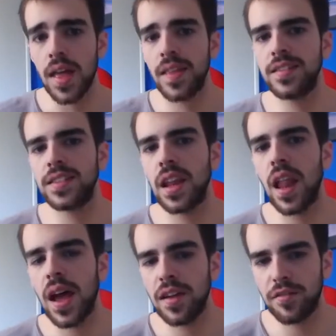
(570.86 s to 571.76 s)
There is a
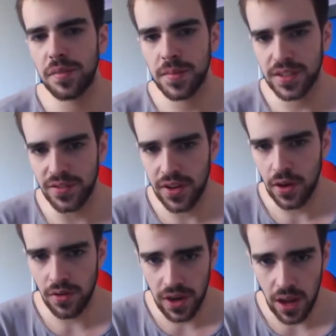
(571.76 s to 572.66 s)
line from this
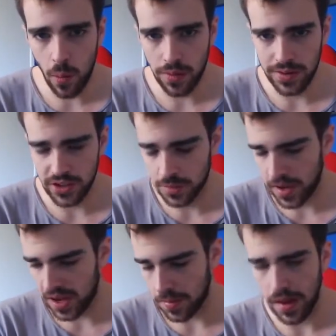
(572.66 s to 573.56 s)
video that I want to
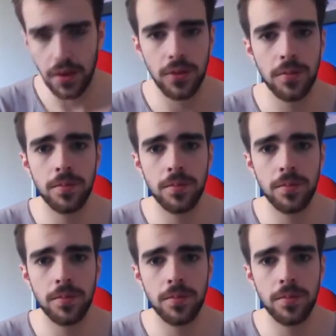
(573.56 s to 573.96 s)
speak about.